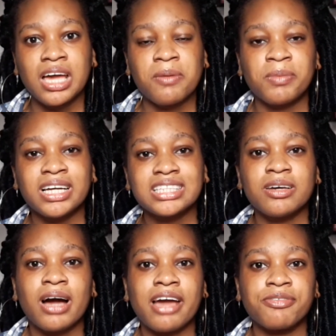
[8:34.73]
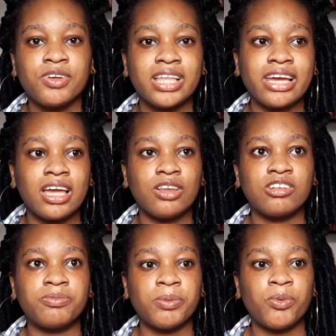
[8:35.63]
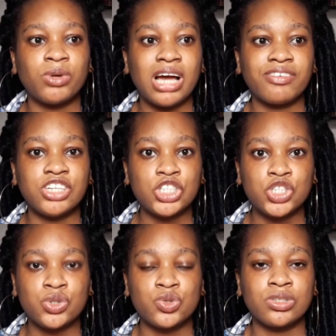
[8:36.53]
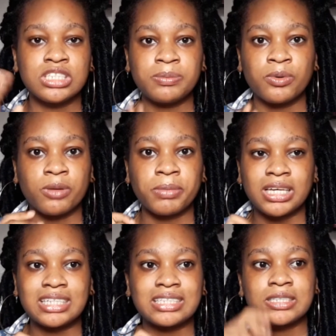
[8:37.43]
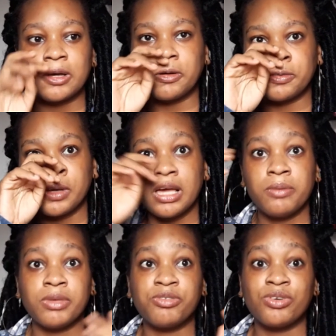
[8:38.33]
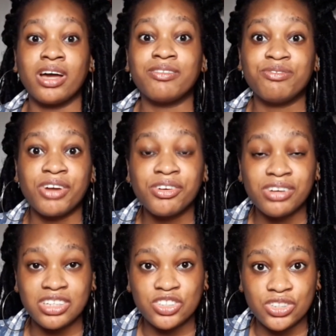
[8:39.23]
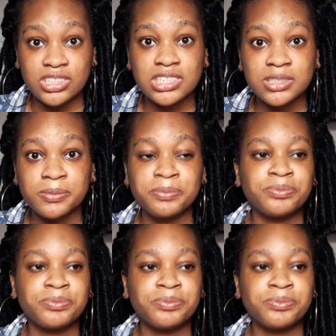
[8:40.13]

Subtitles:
but I feel like a lot of people would have issues with this book because of, if you are very religious,